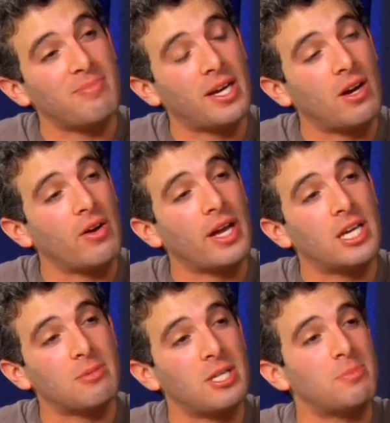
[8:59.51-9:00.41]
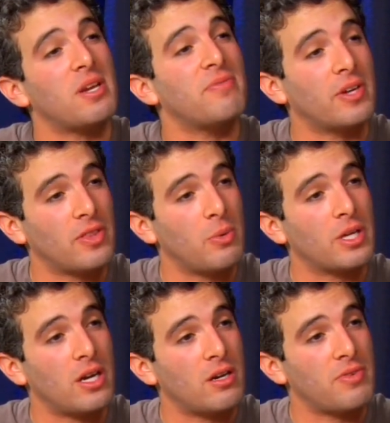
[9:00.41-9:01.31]
of my current castmates, but I figured they would
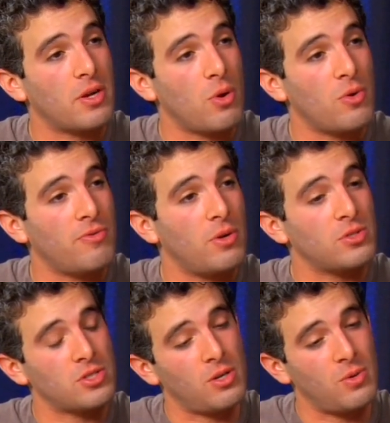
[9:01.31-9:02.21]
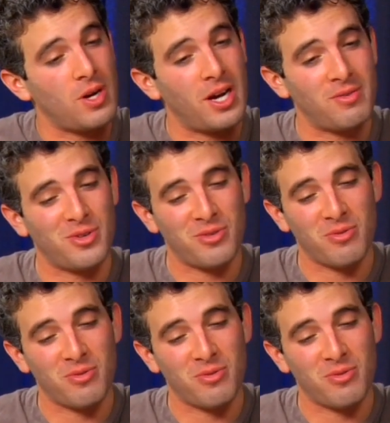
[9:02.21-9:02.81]
get enough of their own votes, so I voted